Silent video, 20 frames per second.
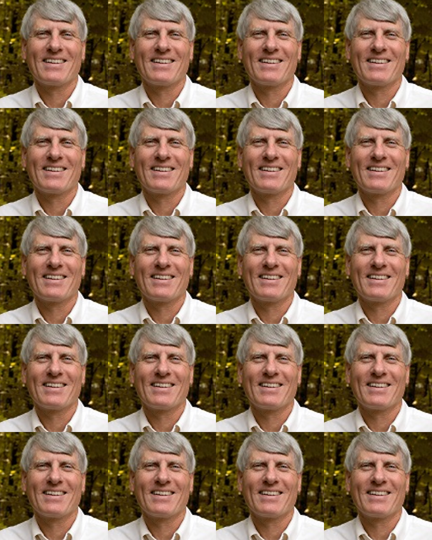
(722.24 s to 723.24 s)

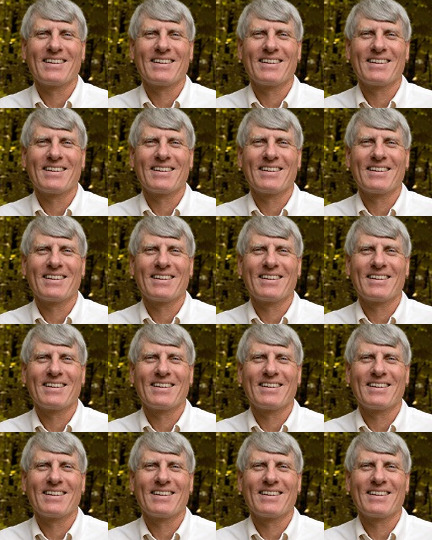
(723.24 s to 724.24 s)

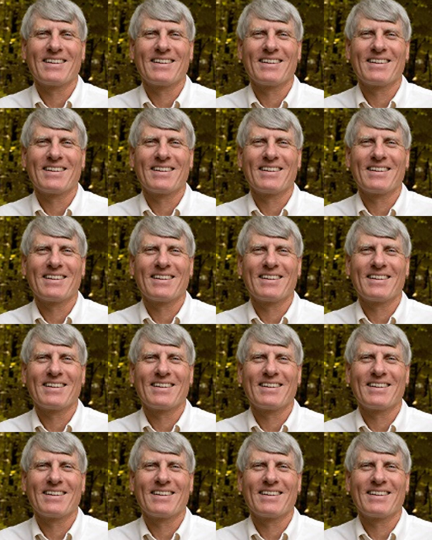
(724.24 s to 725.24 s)

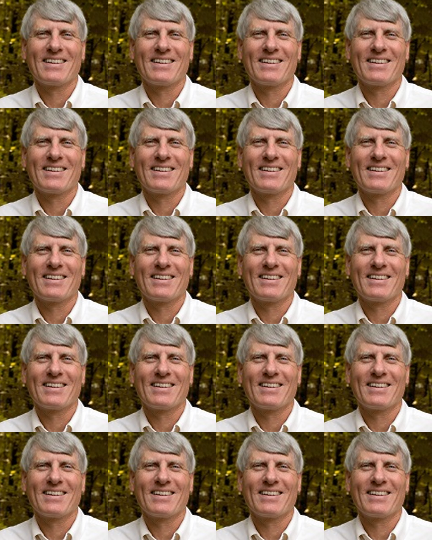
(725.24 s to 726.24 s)

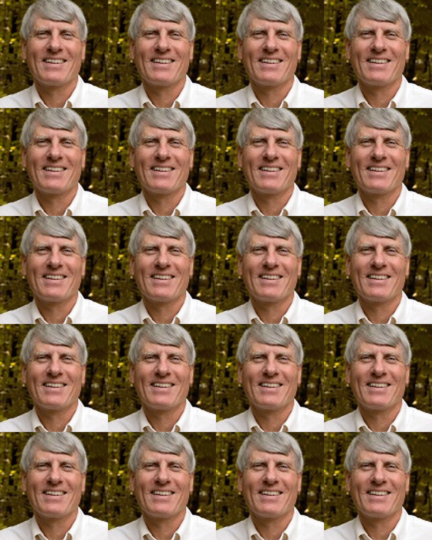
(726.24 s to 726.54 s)
This is a still picture; no speech is visible.